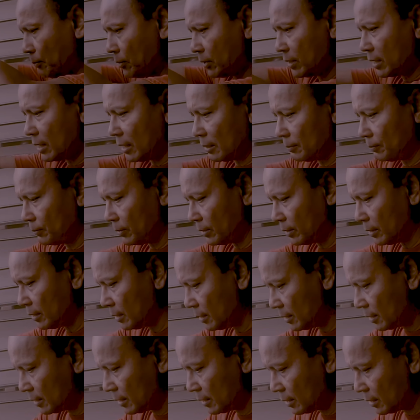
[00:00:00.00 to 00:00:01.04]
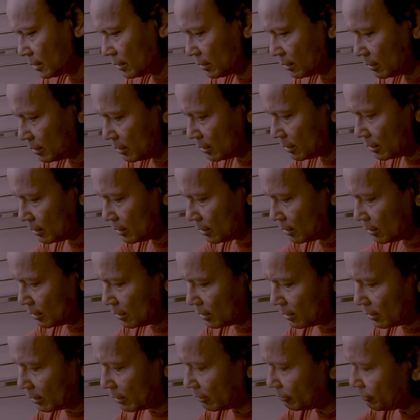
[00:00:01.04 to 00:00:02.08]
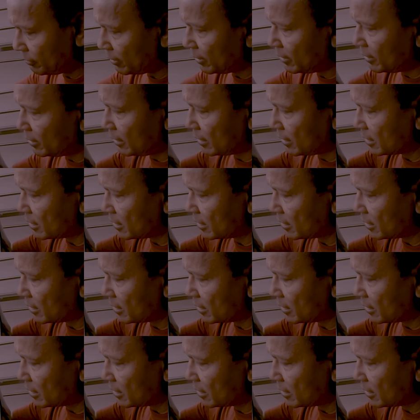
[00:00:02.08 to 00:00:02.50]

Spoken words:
pretty happy. They're very